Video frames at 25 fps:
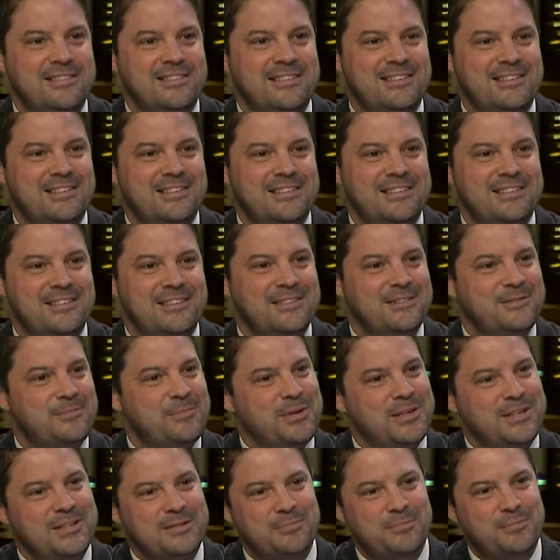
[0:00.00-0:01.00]
Uh,
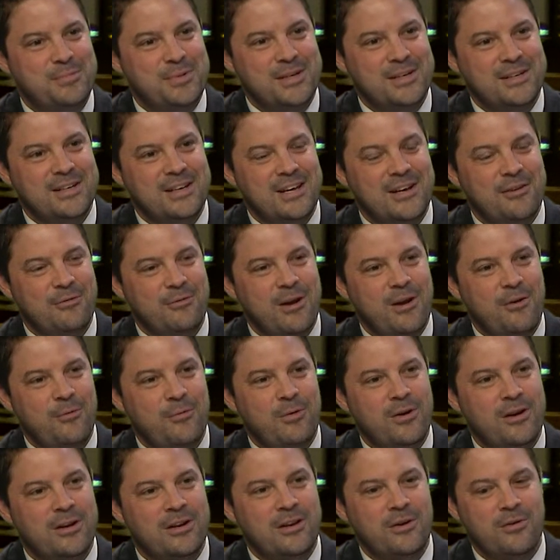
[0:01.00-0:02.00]
big big night, round
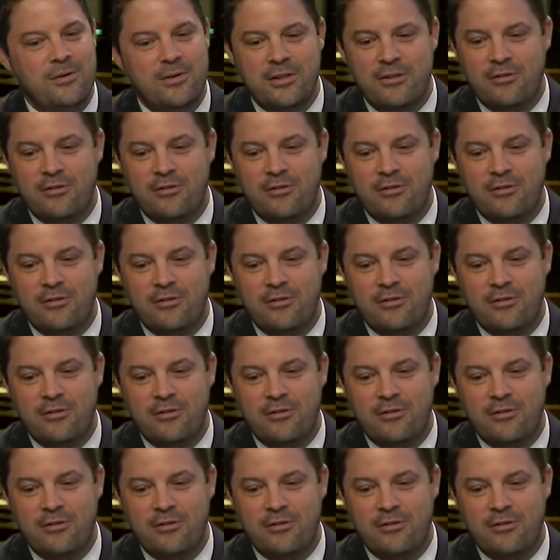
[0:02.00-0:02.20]
one going.